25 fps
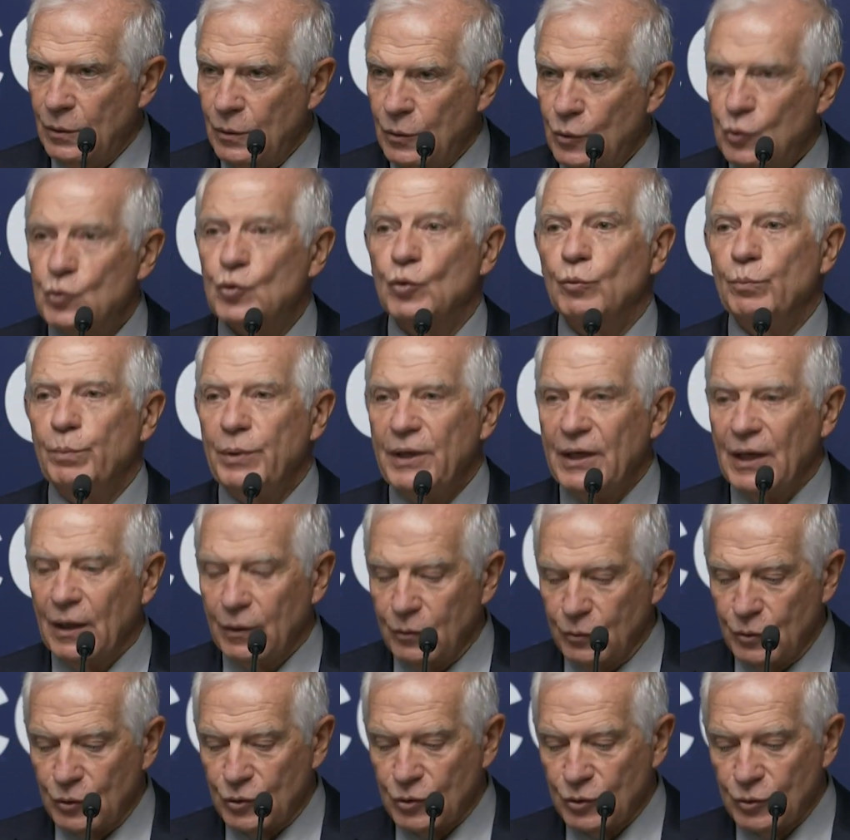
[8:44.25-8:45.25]
should be
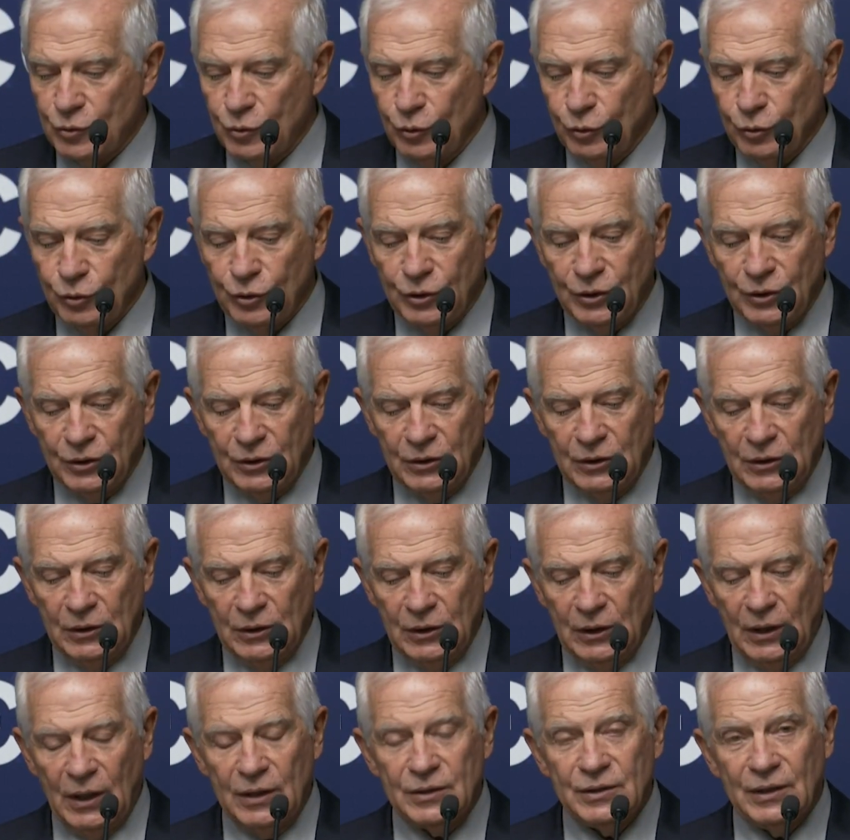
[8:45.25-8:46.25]
understood
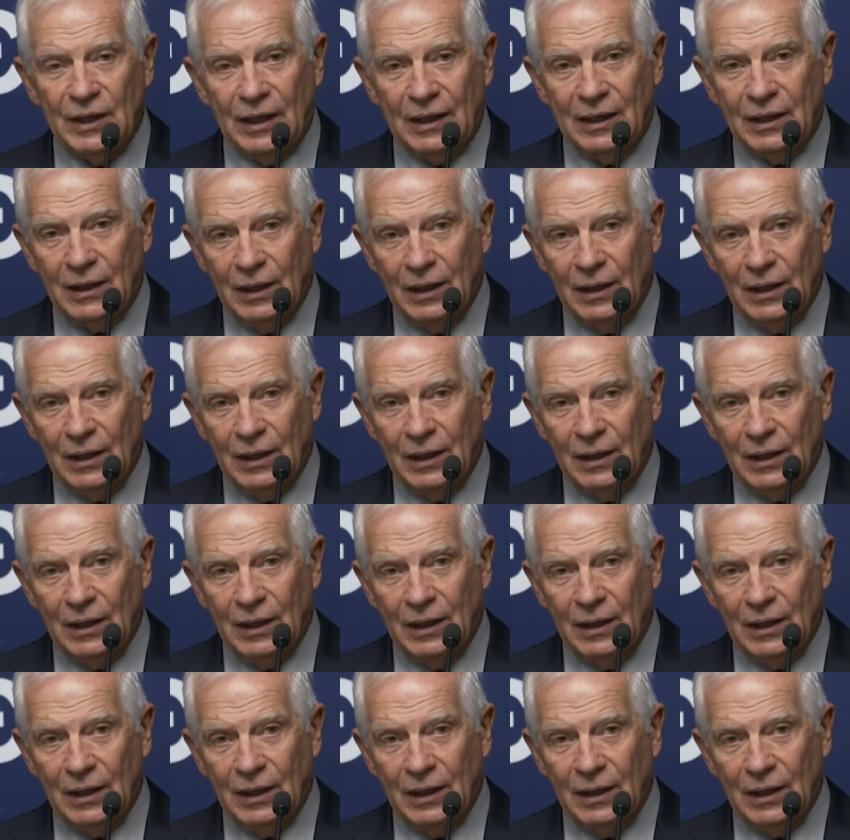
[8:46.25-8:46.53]
as a